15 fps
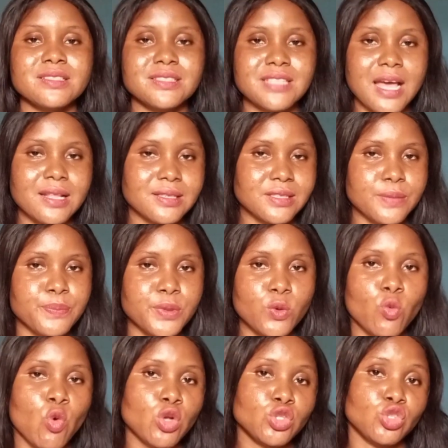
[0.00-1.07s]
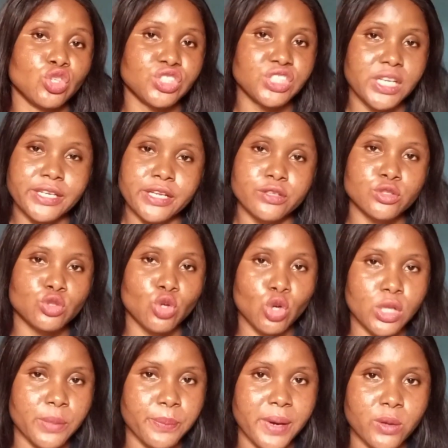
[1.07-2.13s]
gp what your channel is
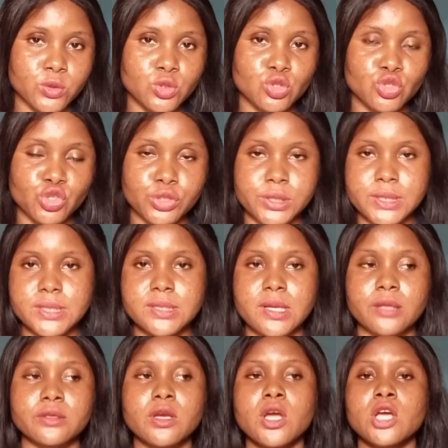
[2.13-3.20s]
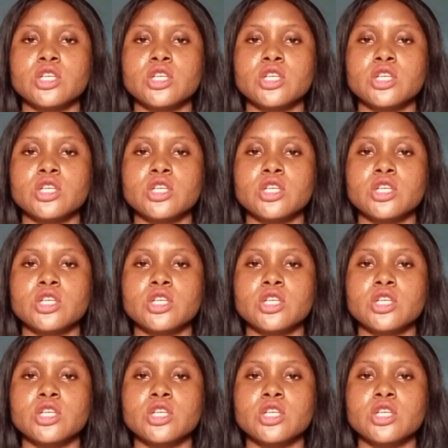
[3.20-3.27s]
all about. Do you understand?